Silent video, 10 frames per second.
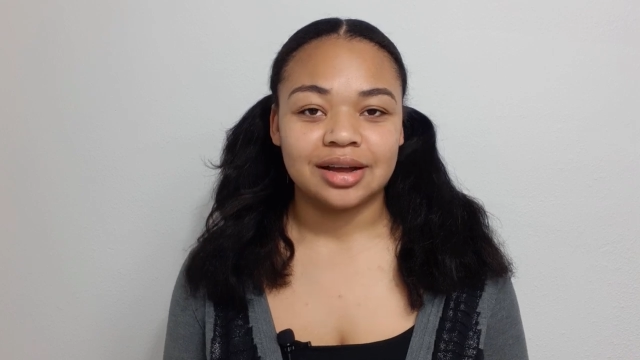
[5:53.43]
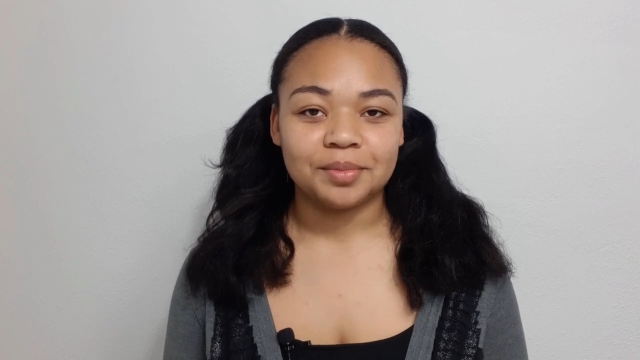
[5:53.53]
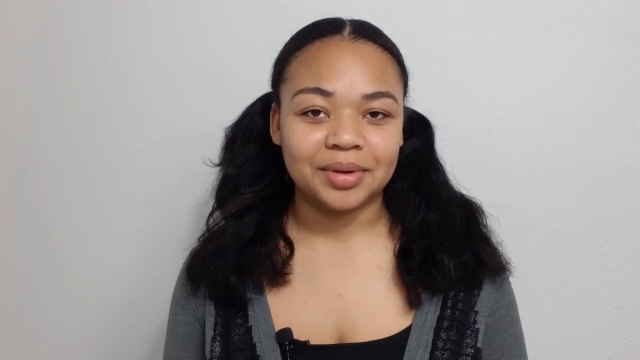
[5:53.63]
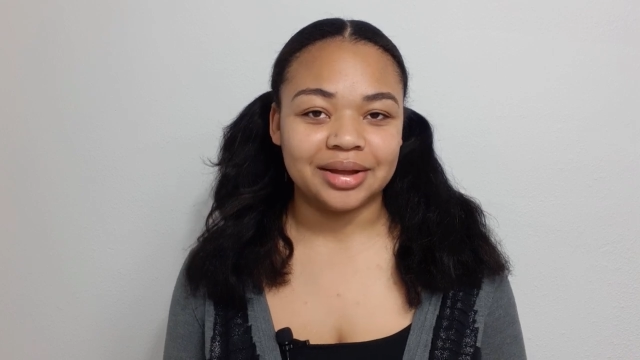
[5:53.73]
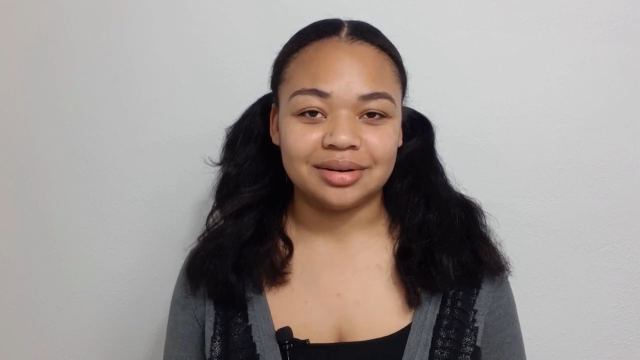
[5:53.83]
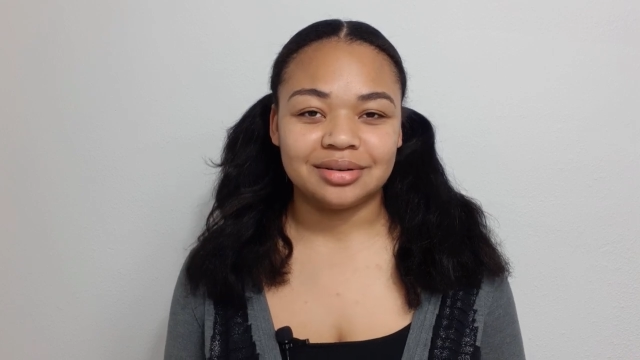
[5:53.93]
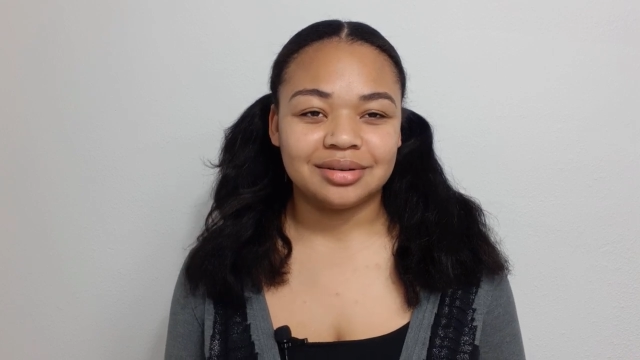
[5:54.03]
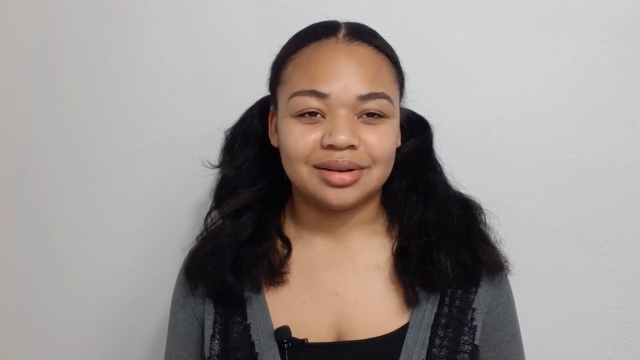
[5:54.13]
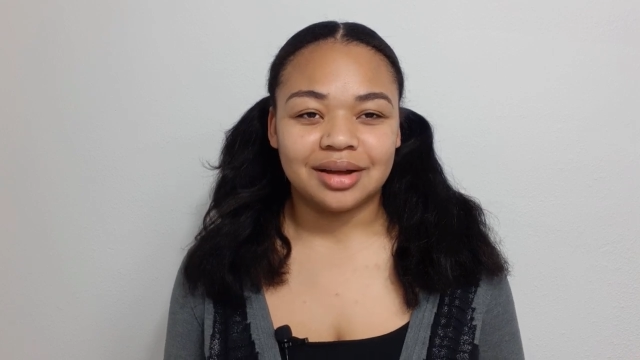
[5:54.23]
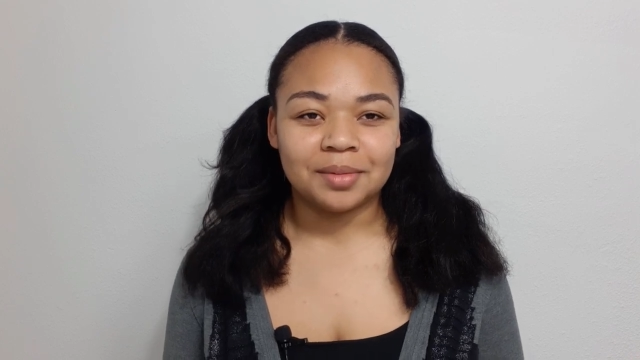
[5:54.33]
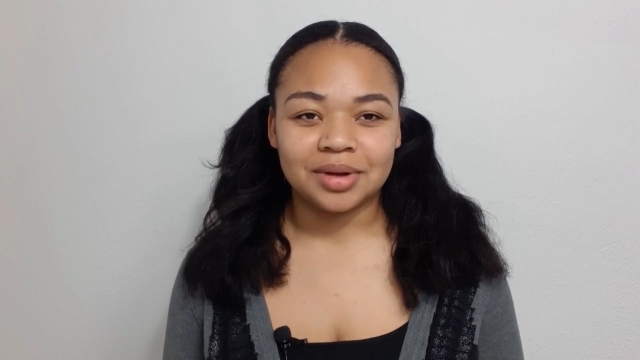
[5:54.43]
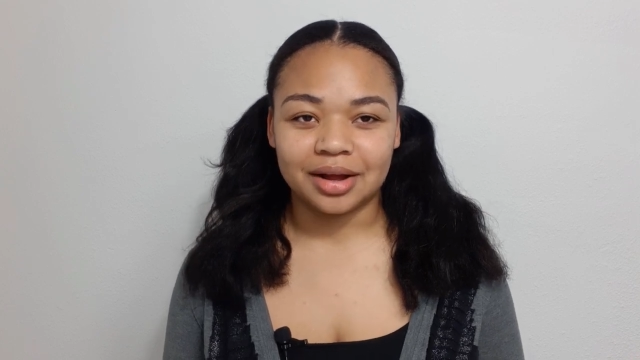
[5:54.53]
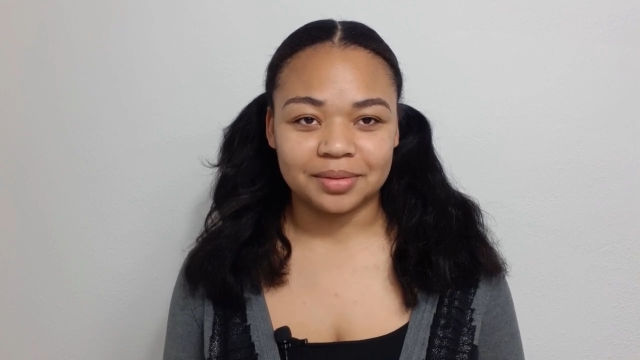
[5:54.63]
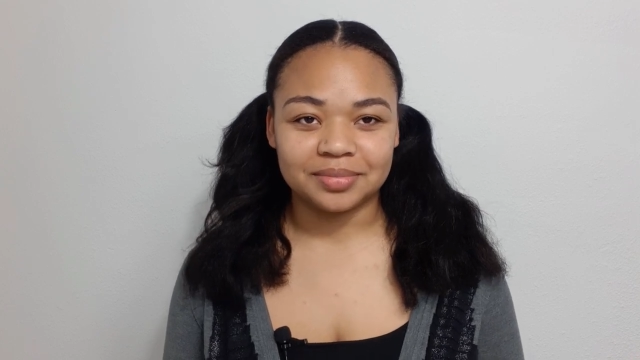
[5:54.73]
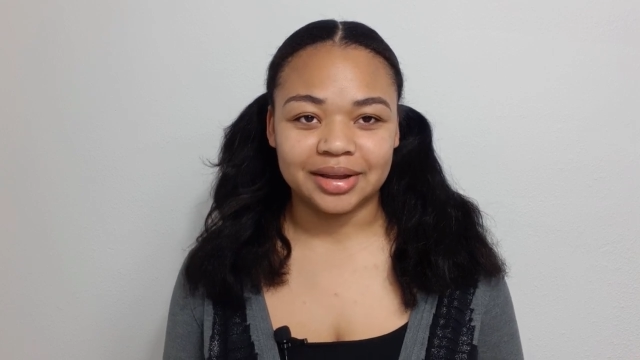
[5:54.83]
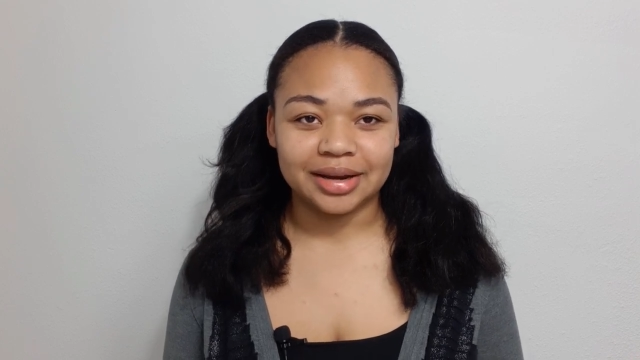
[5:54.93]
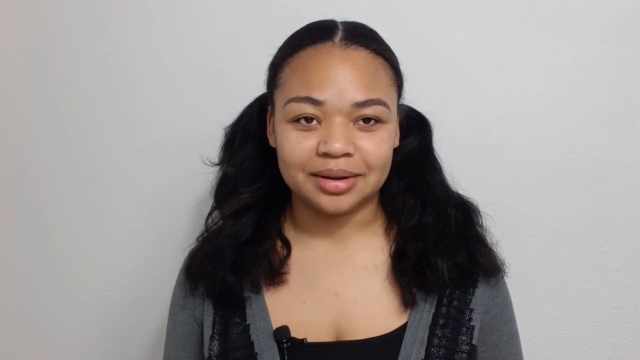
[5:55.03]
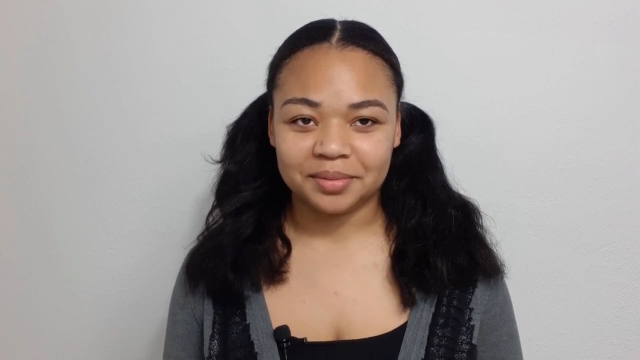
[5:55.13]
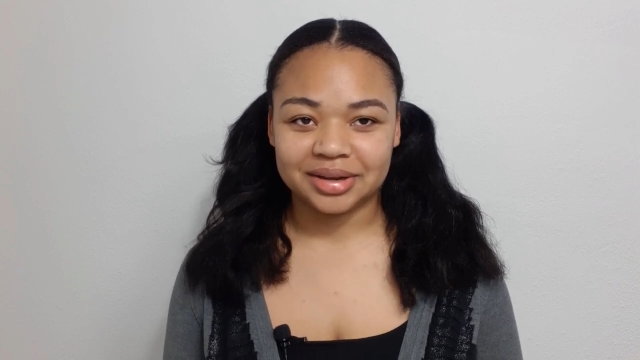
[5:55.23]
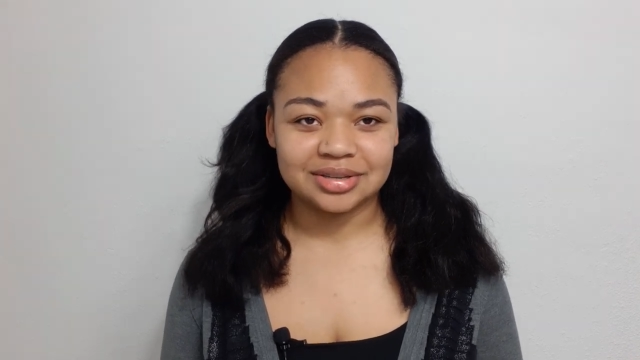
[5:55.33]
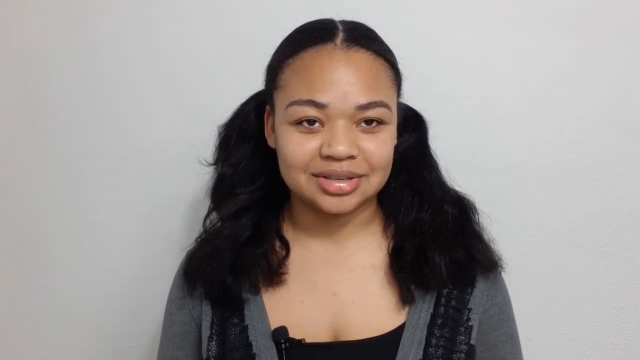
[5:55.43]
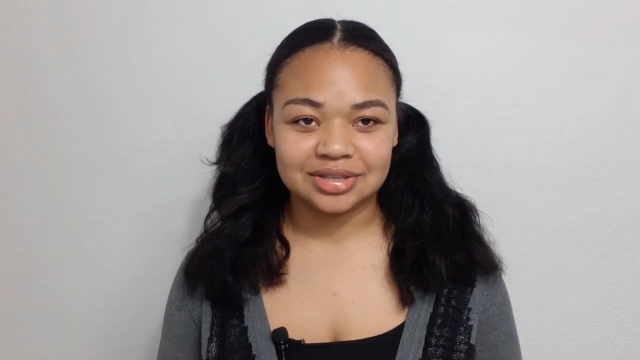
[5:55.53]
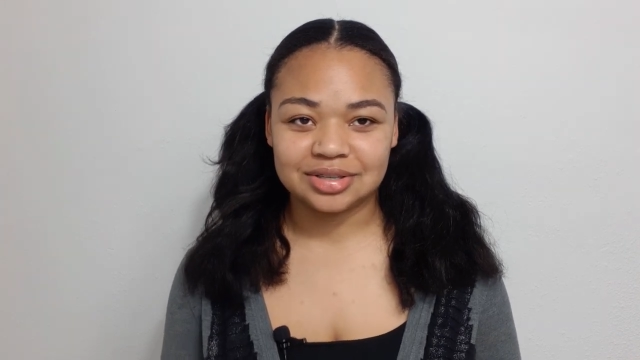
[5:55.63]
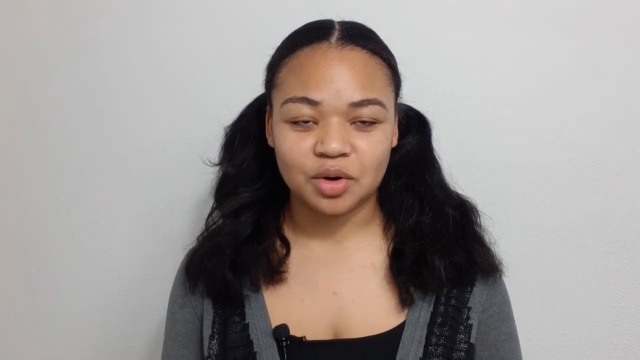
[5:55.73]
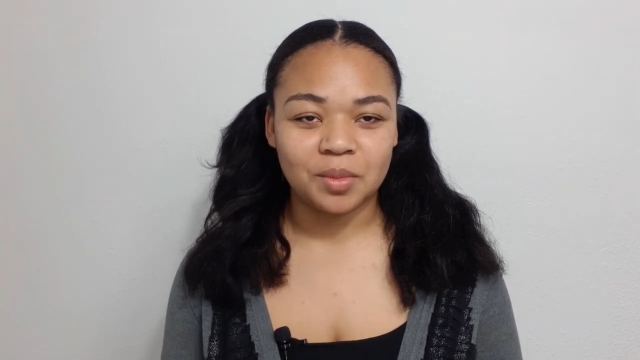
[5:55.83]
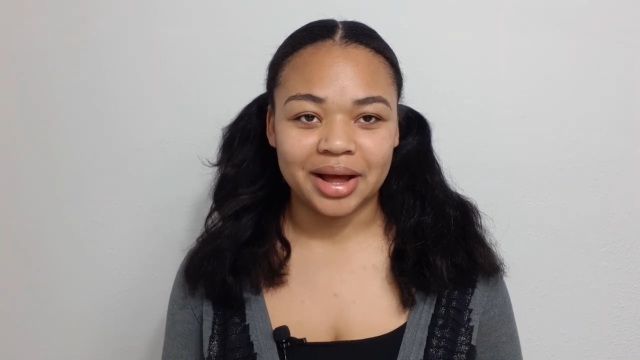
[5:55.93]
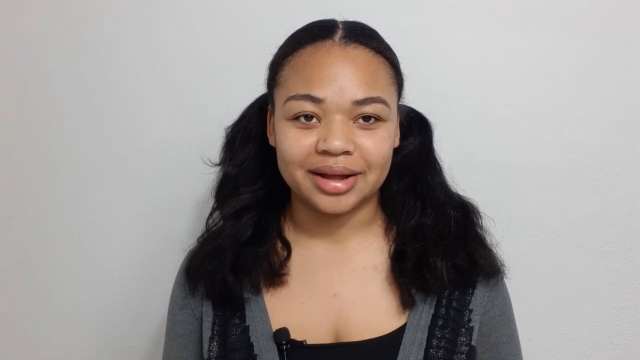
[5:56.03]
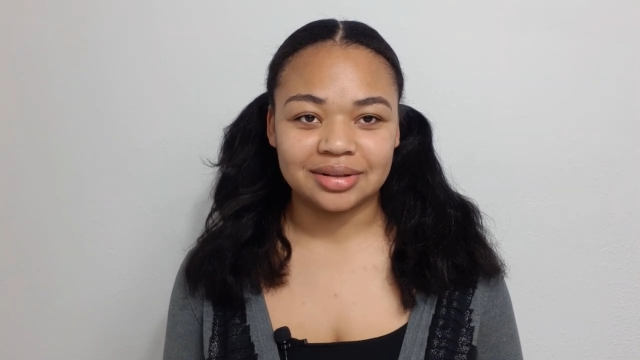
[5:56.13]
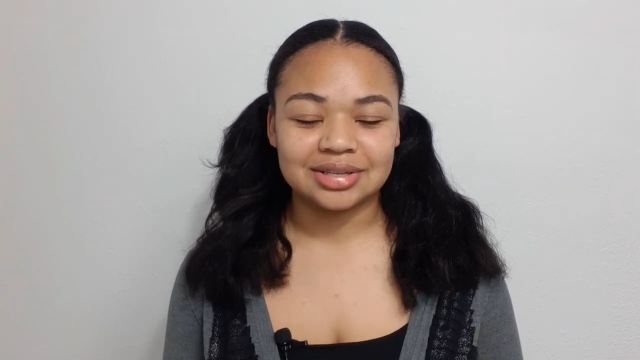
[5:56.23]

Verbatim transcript: But I'm not complaining because it's so mild.